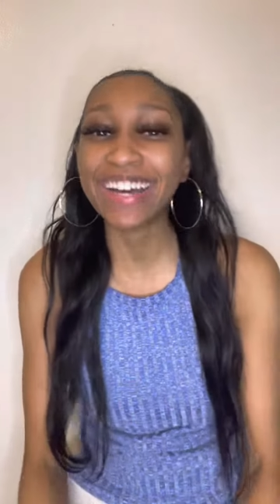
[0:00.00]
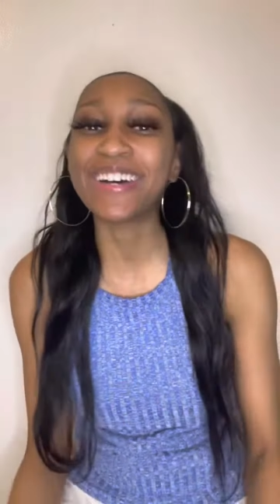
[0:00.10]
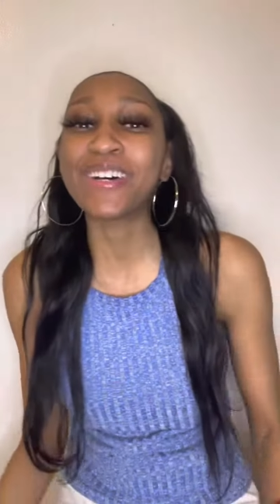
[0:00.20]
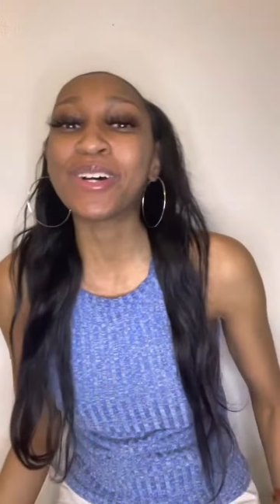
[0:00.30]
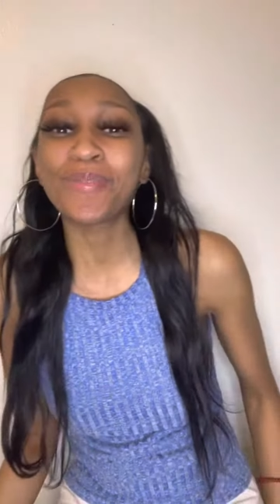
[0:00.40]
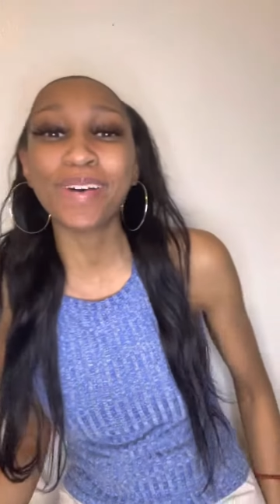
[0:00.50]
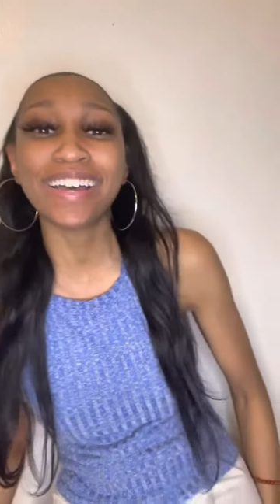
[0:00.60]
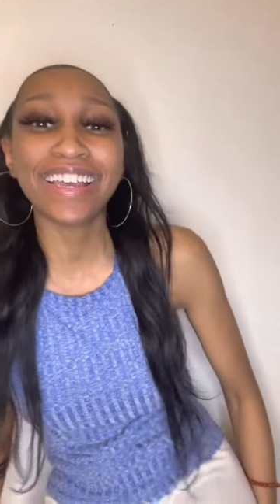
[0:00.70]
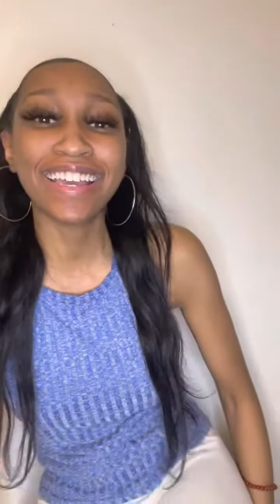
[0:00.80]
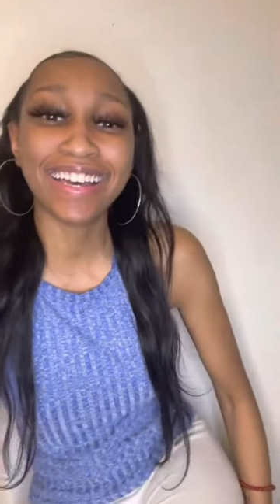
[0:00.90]
Oh
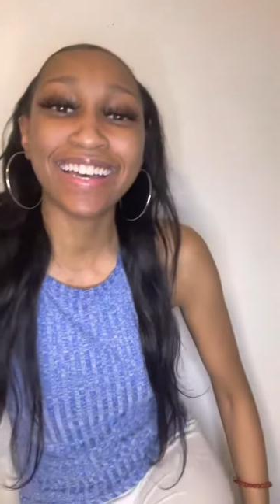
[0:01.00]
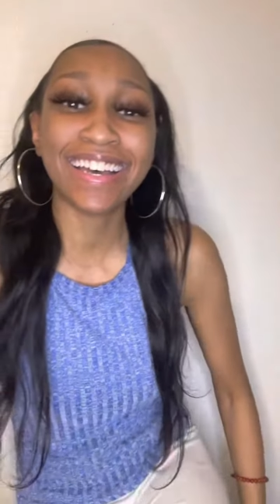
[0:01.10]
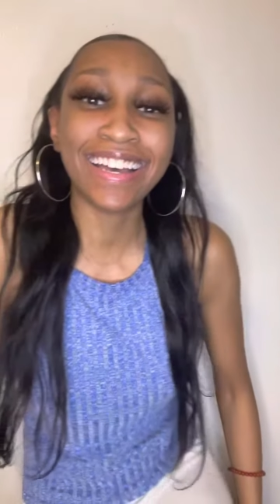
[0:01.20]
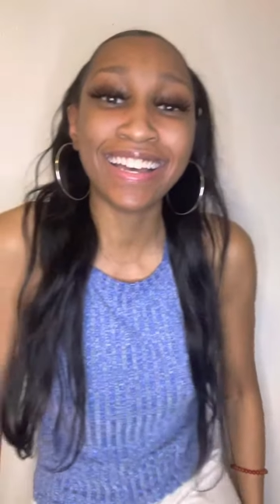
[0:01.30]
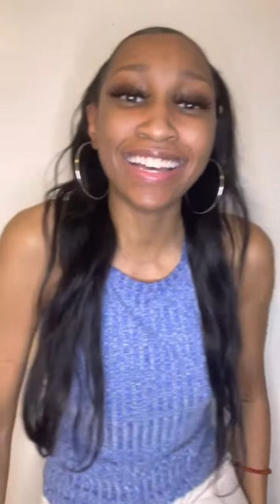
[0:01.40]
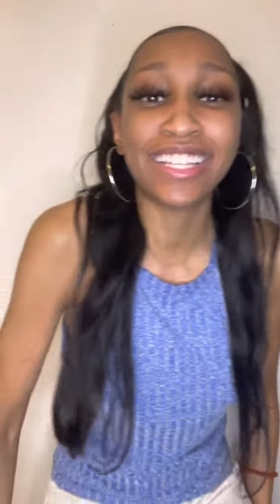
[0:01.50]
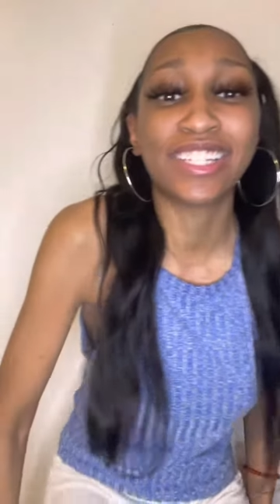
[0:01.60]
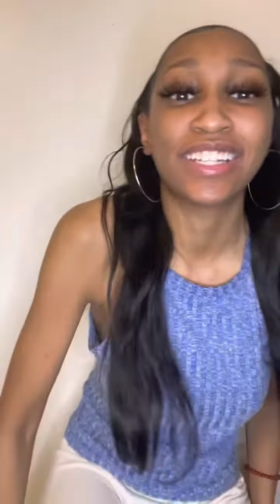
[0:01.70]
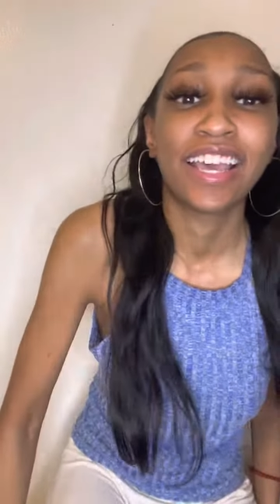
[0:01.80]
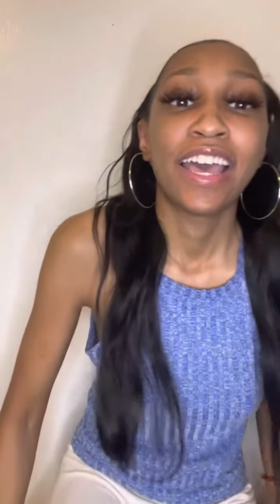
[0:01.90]
my gosh.